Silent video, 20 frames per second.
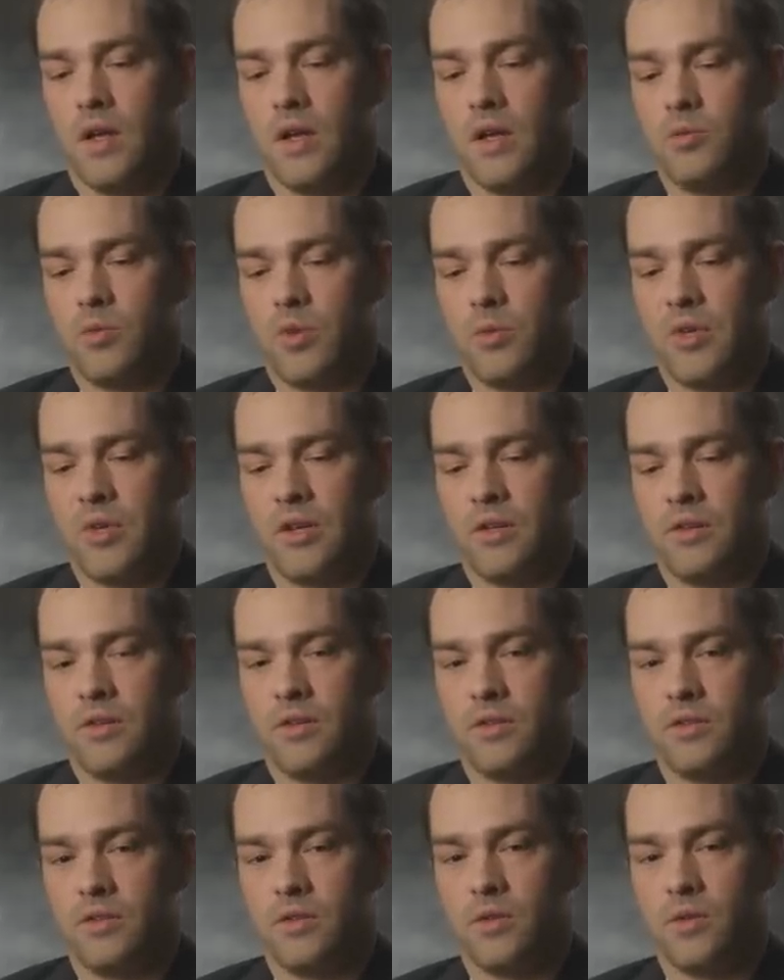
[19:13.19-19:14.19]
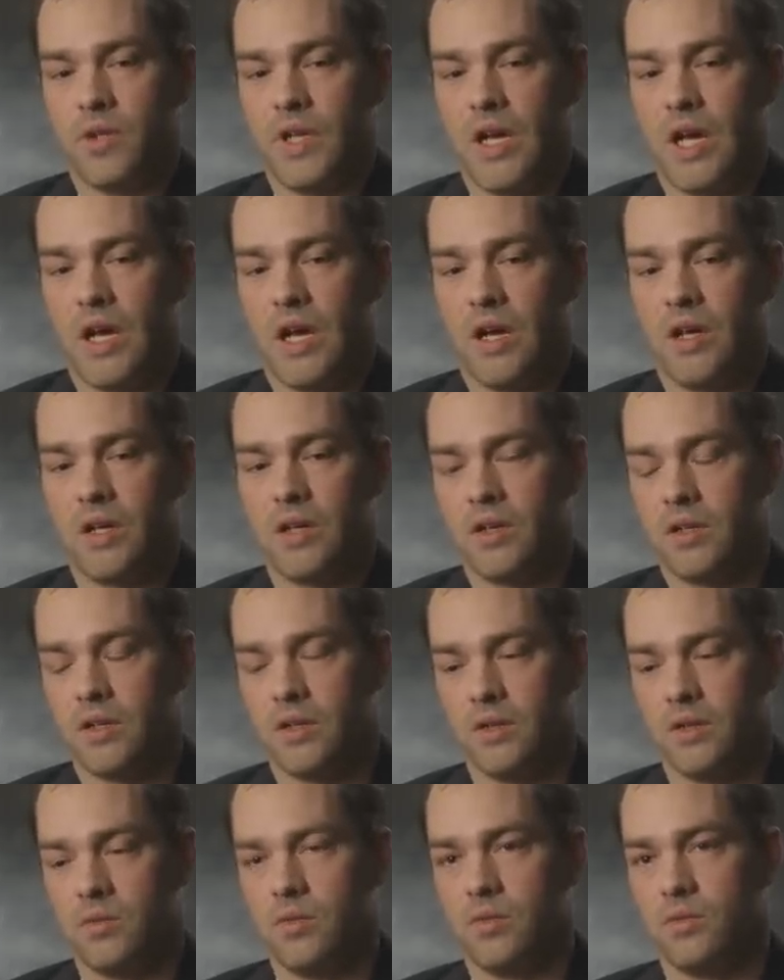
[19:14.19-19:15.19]
And we'd been doing
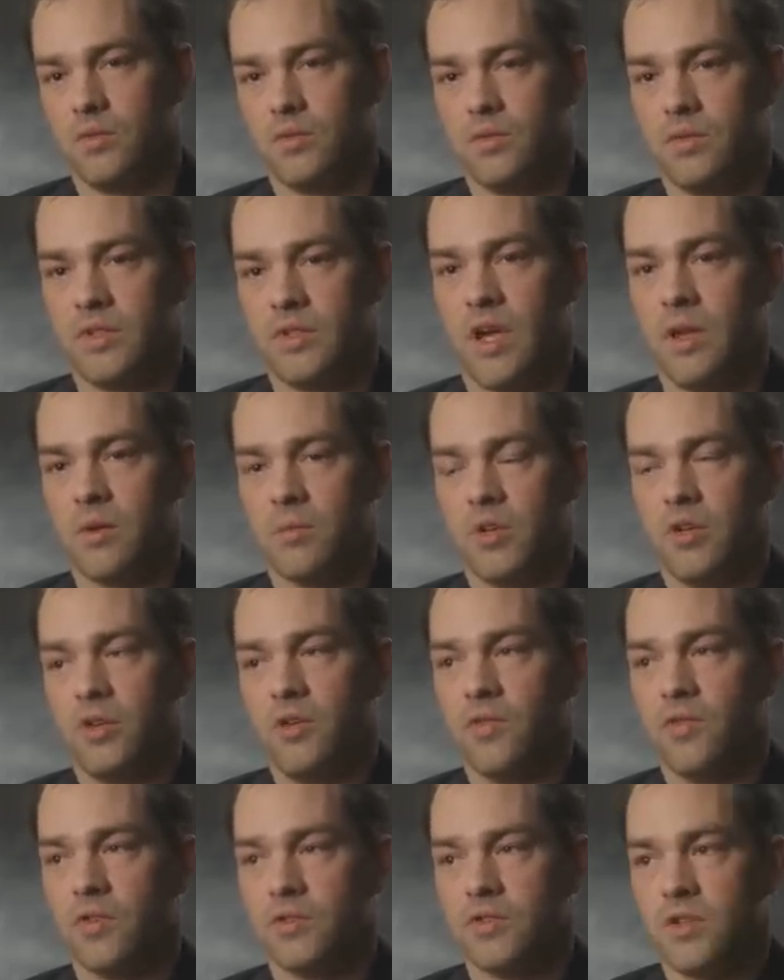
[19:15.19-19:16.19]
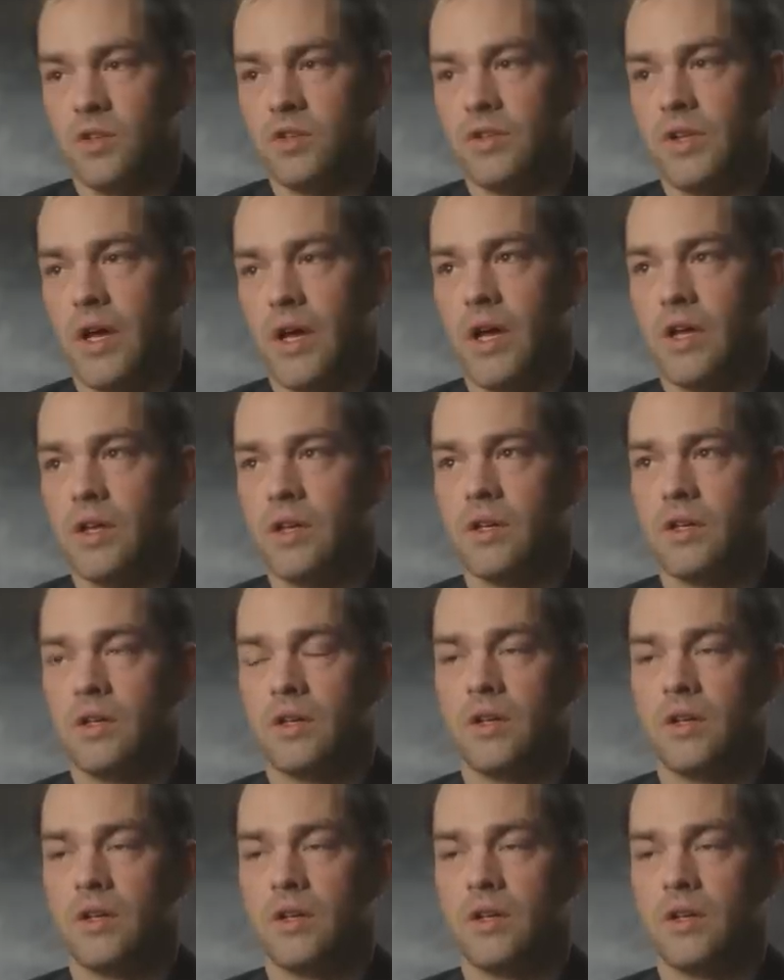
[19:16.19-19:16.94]
tank maneuvers all day.